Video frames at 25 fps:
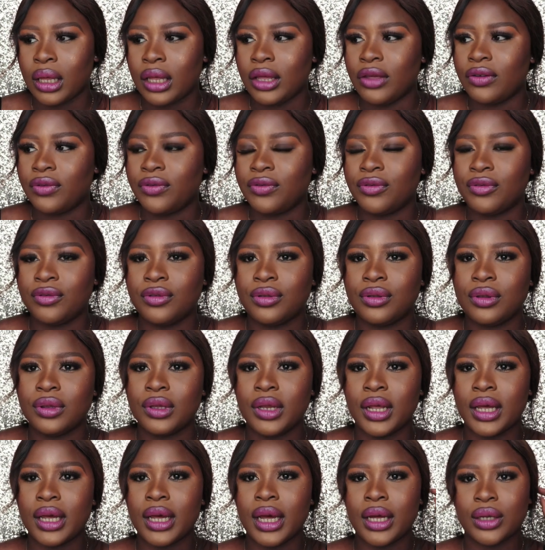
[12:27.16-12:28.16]
if
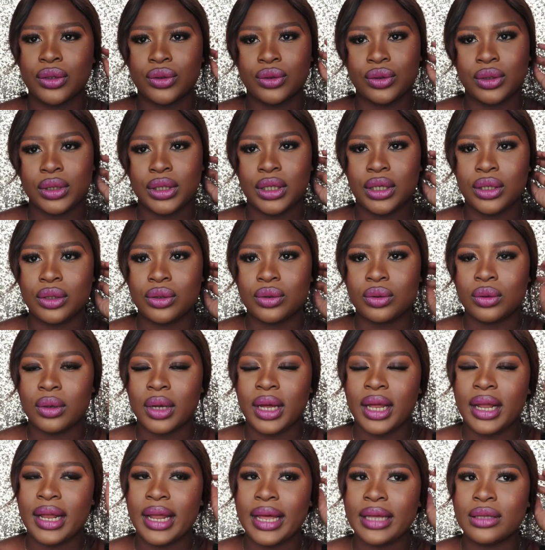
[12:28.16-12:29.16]
they can do the
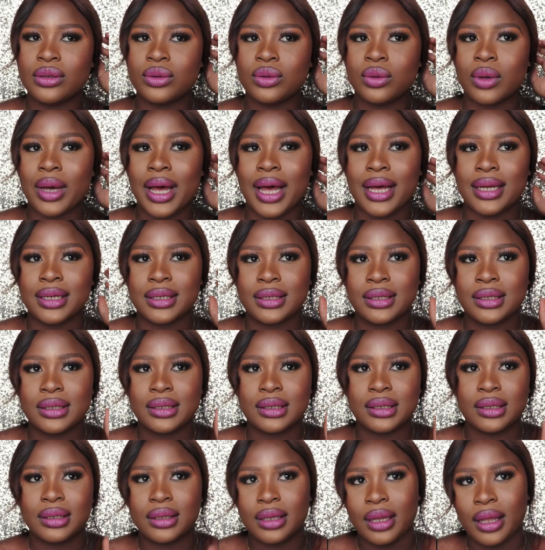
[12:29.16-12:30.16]
keto, I like to
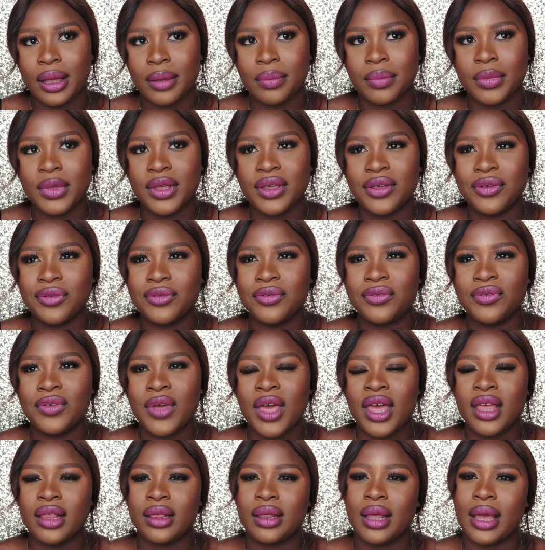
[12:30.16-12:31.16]
ask them
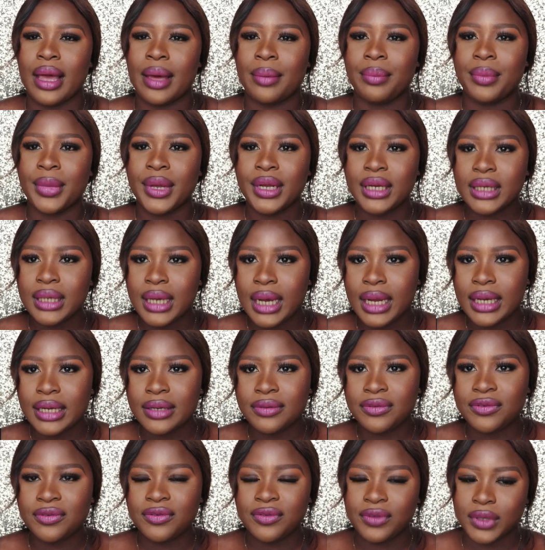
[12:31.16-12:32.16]
if they are
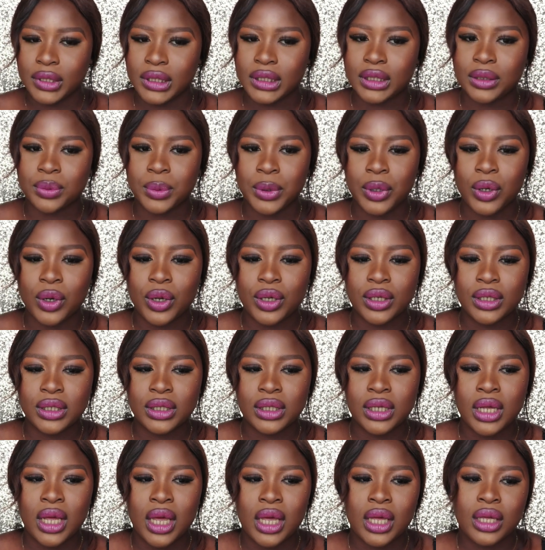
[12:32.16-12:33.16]
medically fit,
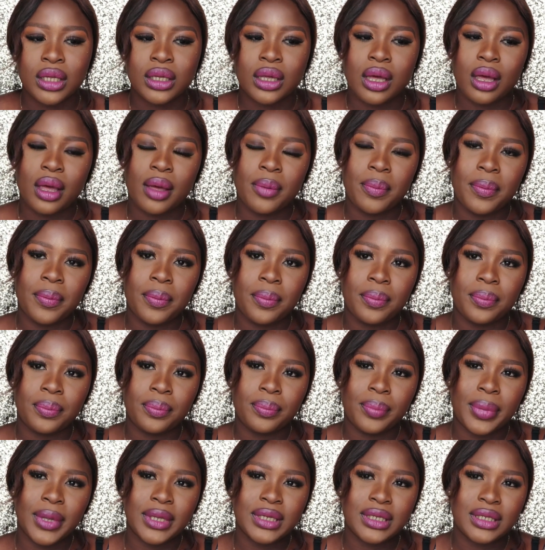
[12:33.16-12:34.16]
because a
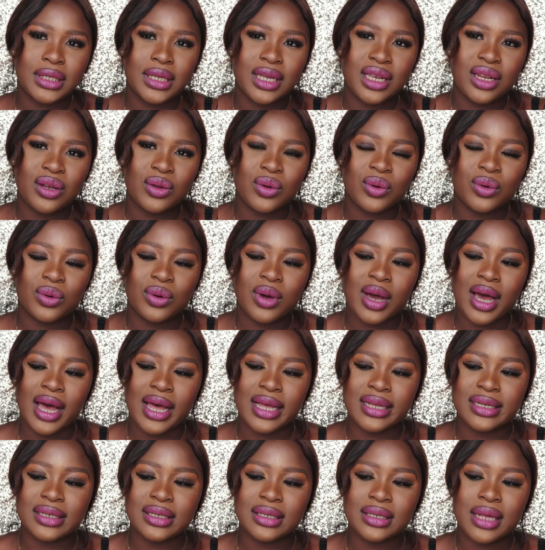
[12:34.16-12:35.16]
person who
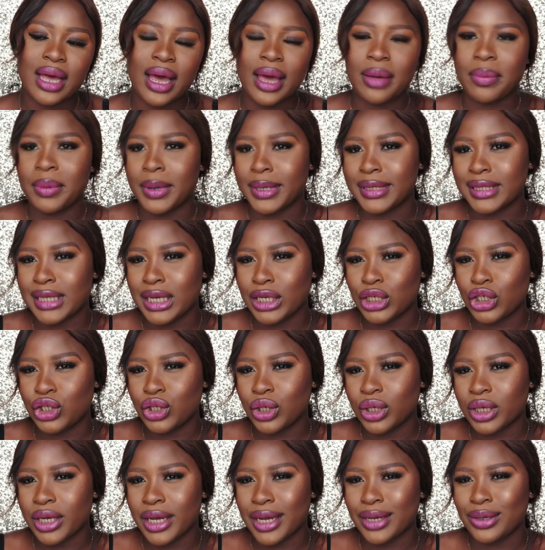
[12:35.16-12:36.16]
has
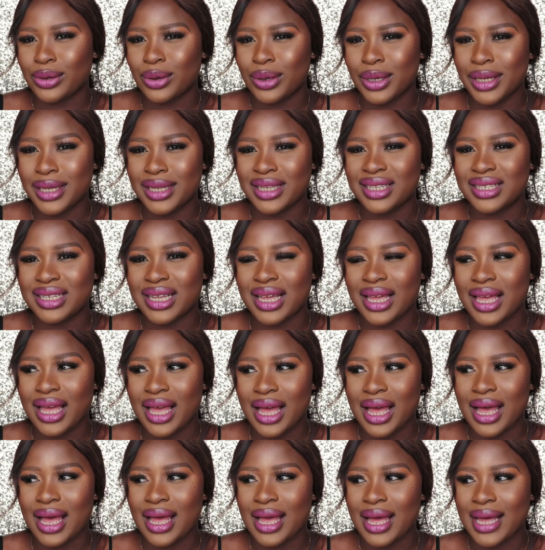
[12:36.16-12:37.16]
hypertension cannot eat
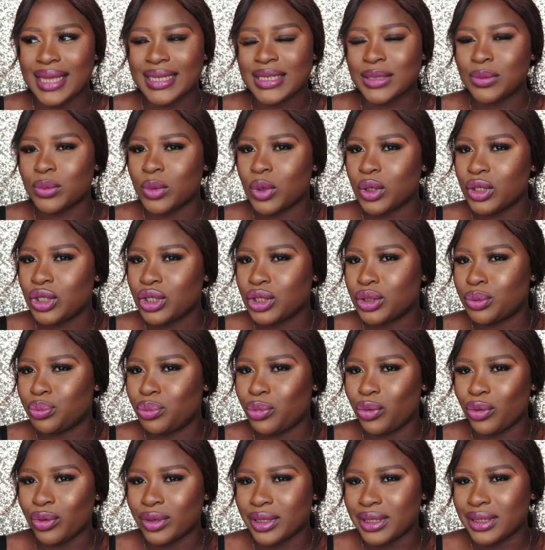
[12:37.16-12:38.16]
as much
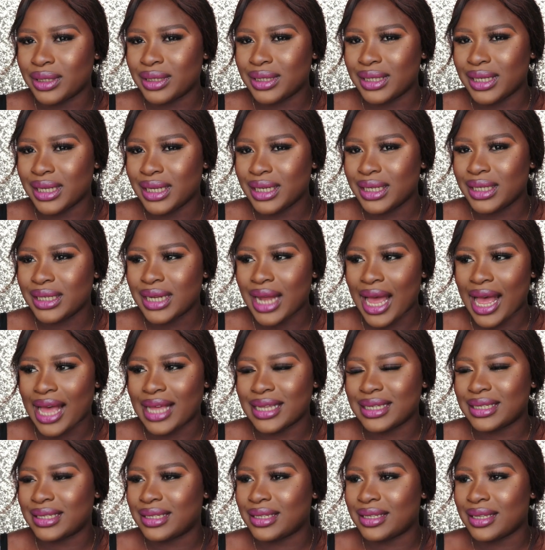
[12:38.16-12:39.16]
protein
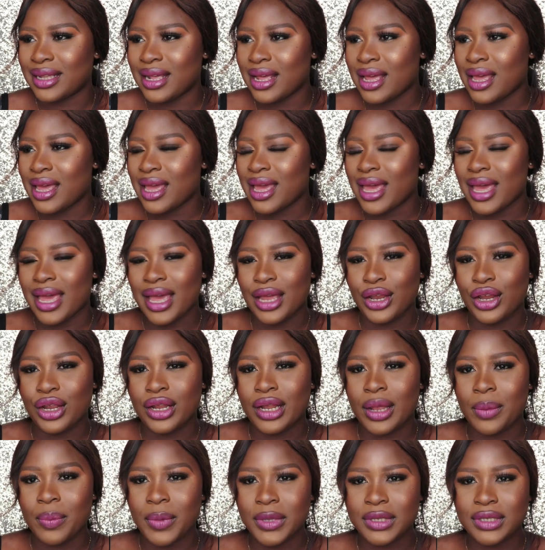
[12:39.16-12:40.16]
as any
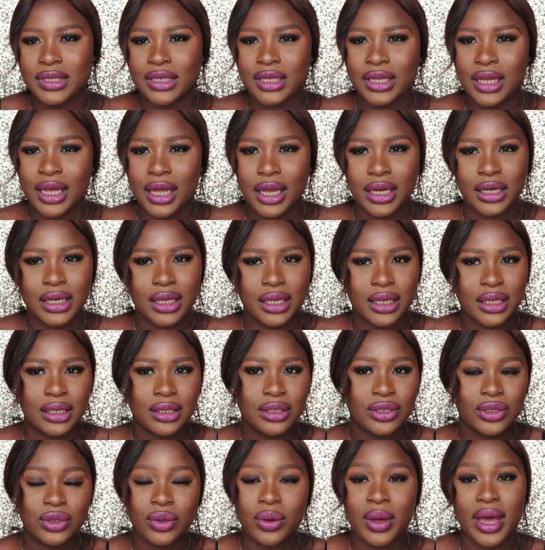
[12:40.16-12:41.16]
other person can
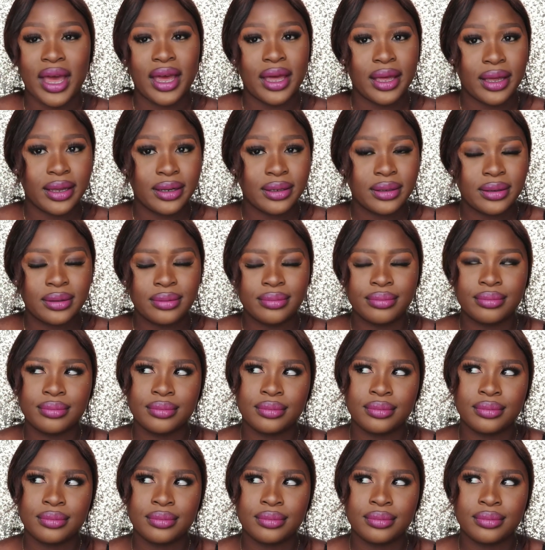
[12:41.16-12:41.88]
eat. So ahead,